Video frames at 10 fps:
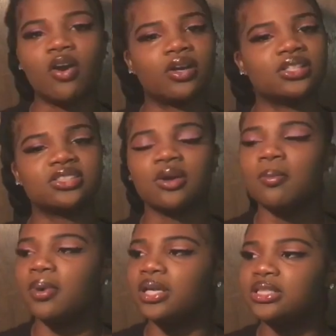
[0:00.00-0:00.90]
August
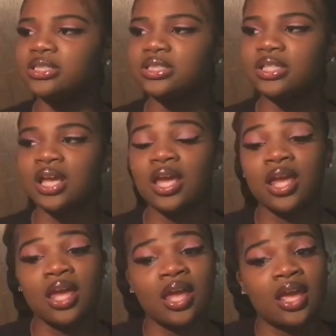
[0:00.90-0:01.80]
so much.
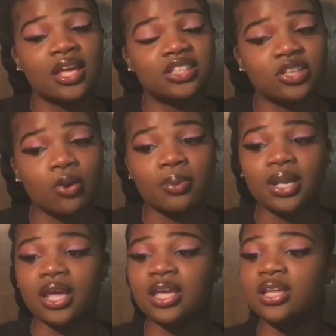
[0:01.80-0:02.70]
He told me
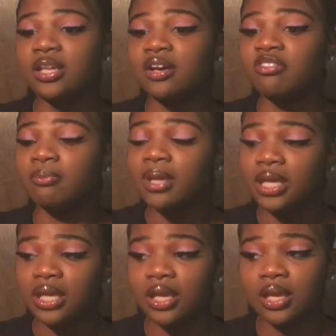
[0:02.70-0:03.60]
that he loved
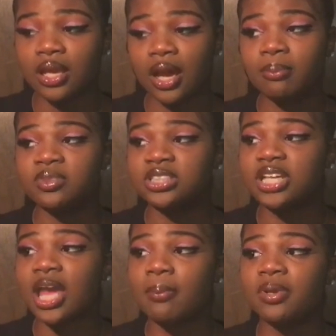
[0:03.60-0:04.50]
me. I'm
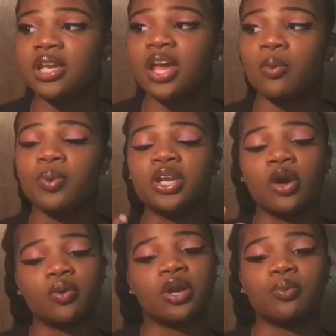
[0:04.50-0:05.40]
just happy that we
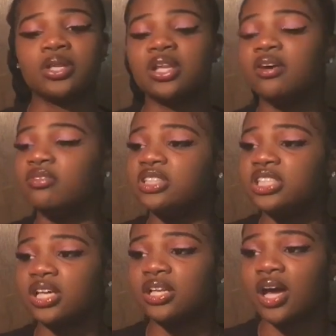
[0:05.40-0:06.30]
know that we love
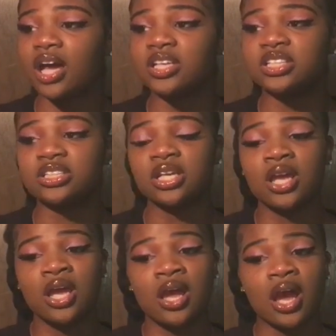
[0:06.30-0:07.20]
each other. I just
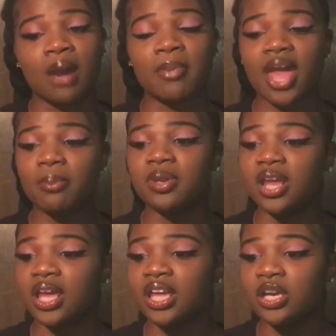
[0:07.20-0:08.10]
I'm happy
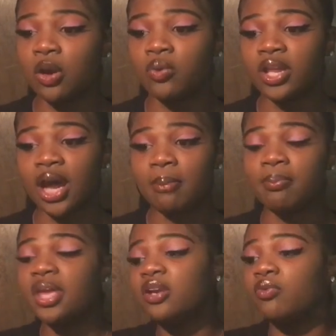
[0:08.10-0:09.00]
that he know that
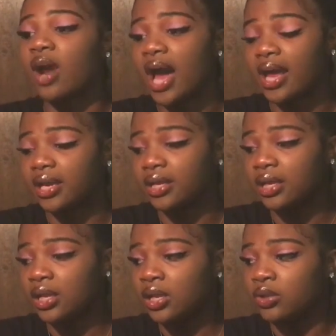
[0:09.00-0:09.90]
I've been riding,
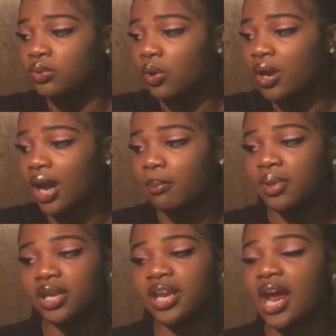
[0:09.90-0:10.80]
you know, and I've
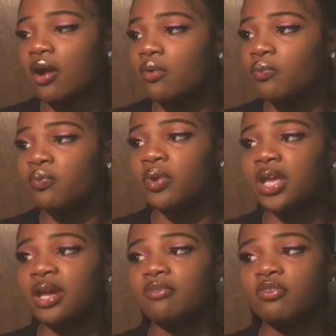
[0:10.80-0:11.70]
been down
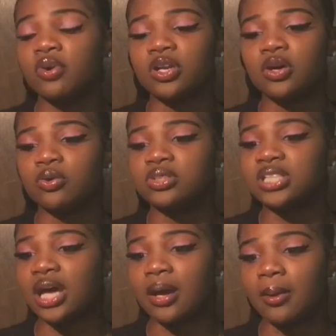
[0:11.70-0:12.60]
with him for a long
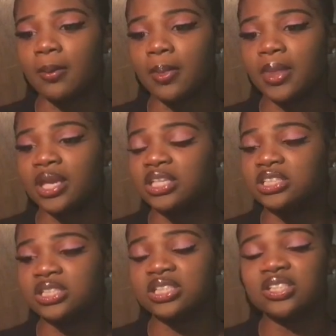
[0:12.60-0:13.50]
time. And
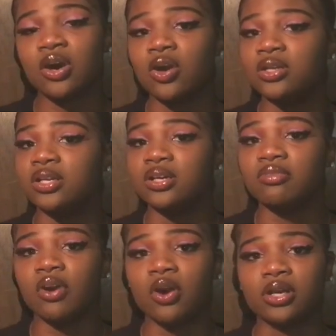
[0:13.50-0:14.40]
it's, it's all
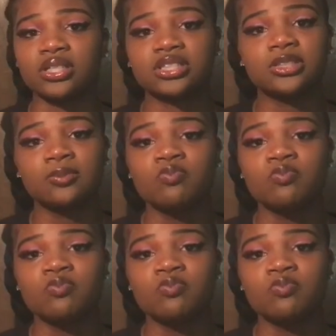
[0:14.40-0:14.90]
love, August.